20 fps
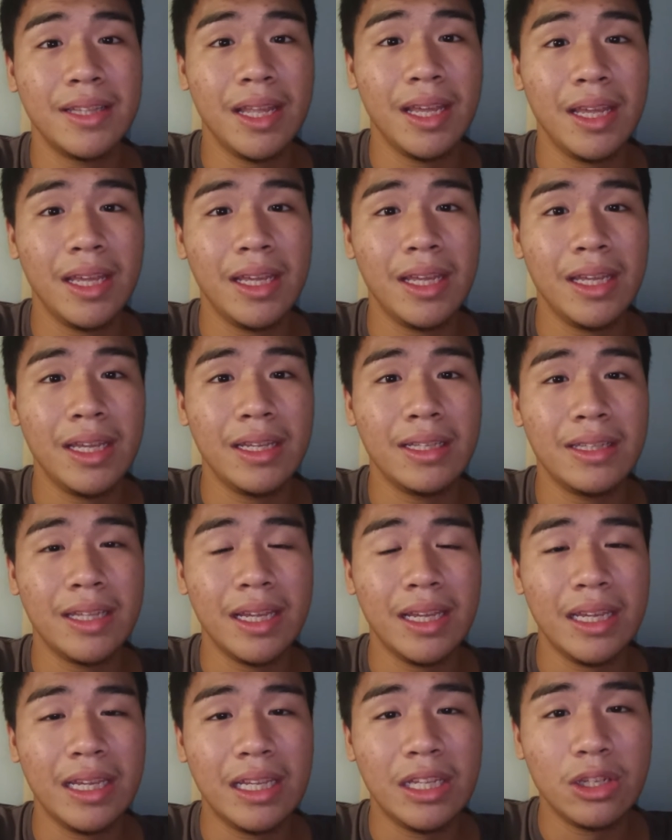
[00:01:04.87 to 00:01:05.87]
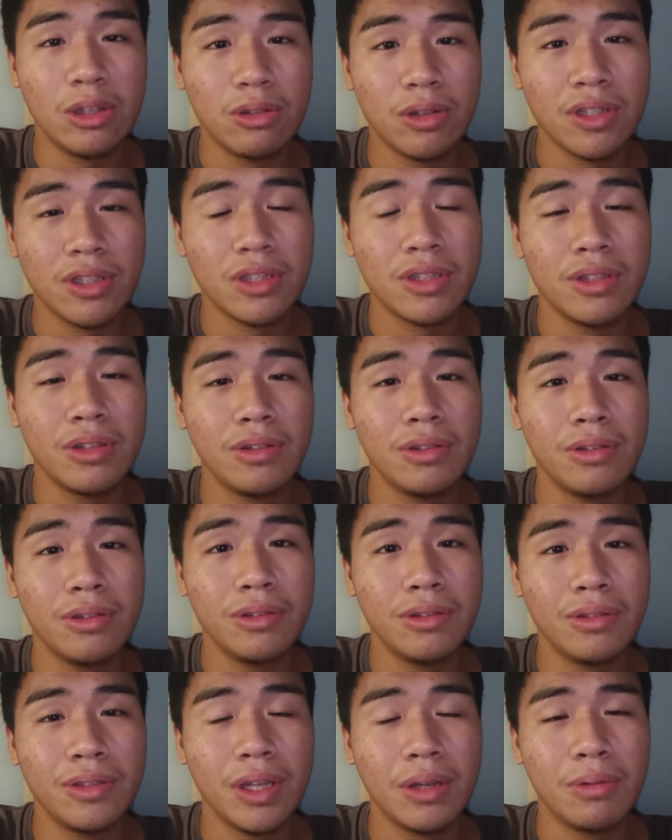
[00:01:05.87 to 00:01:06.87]
they interest
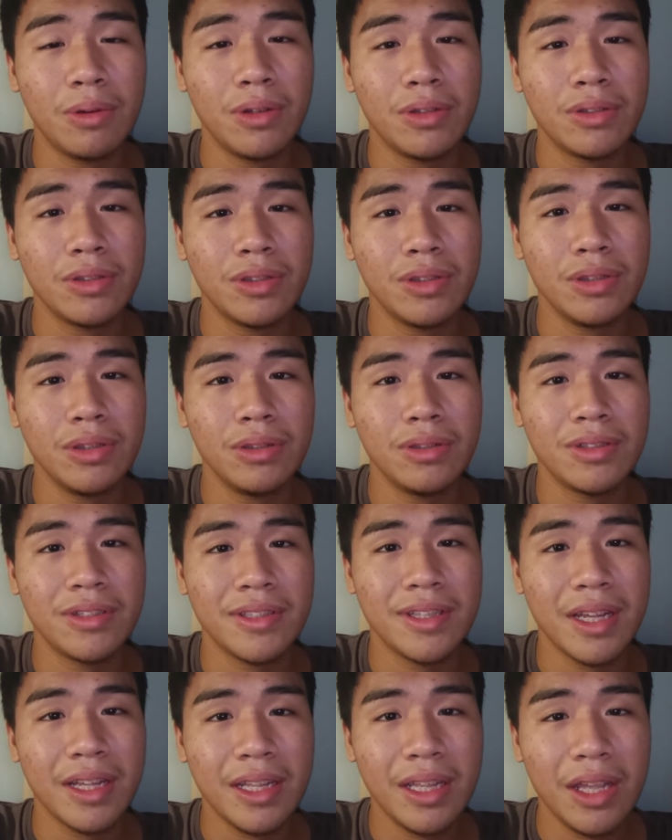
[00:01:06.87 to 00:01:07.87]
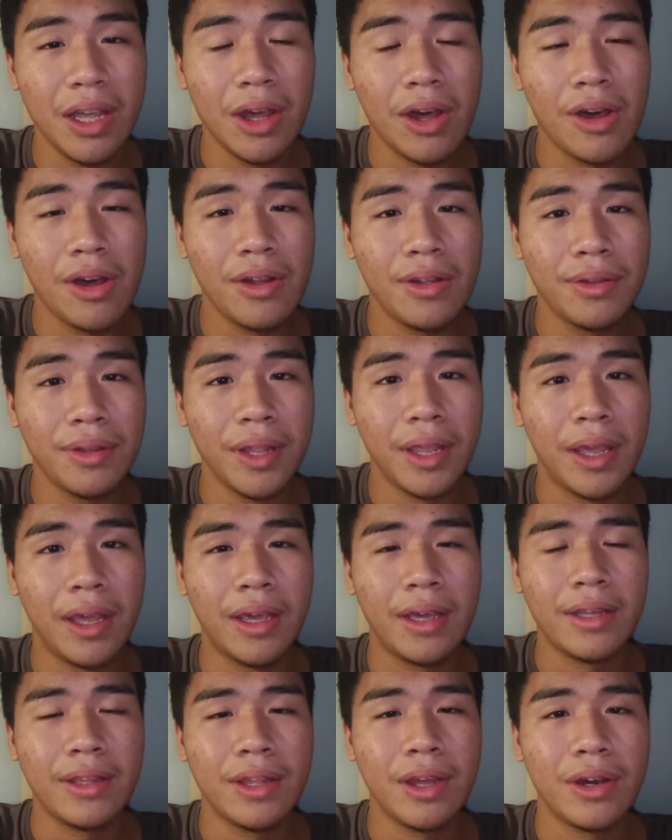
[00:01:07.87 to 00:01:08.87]
to, they want to study on,
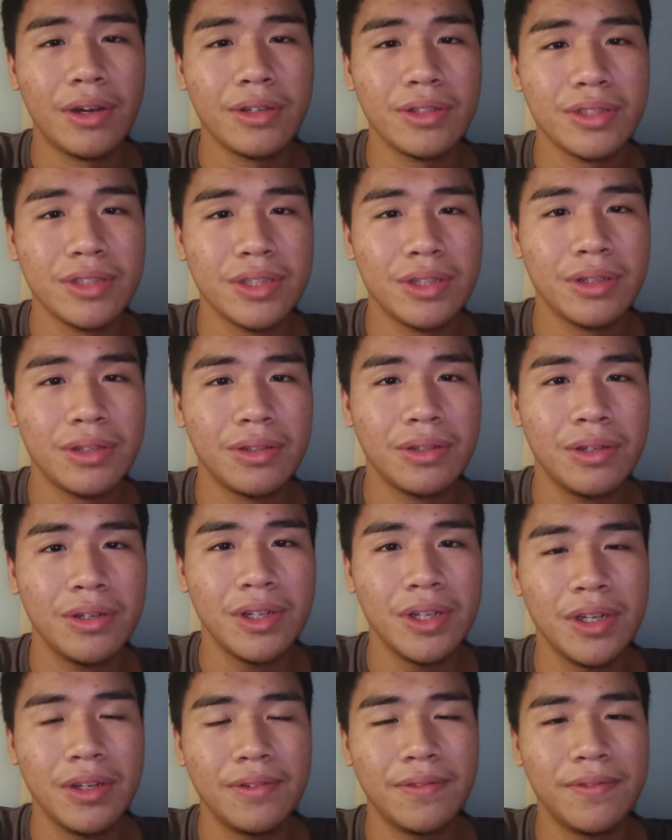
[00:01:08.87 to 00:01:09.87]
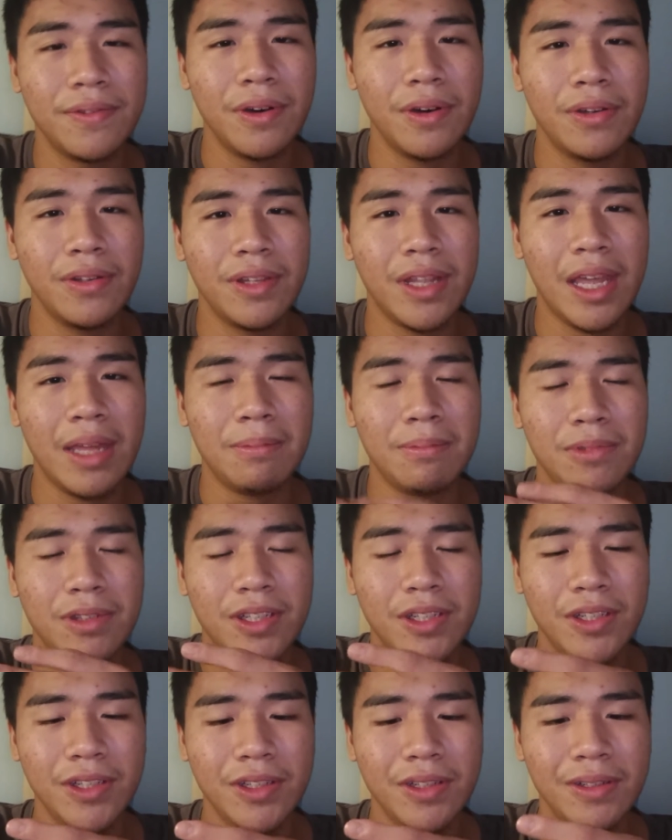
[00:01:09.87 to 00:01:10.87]
and also for them
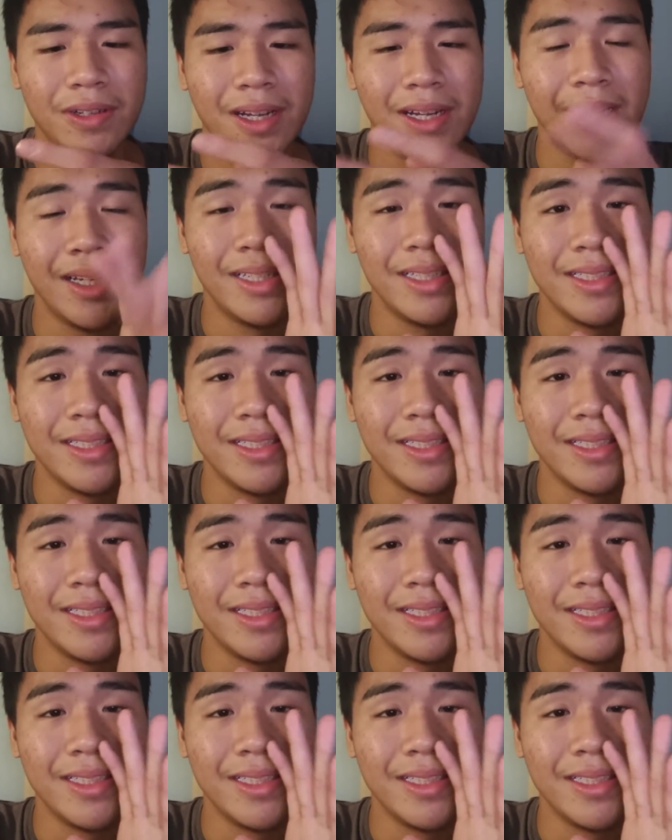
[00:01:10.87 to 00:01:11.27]
to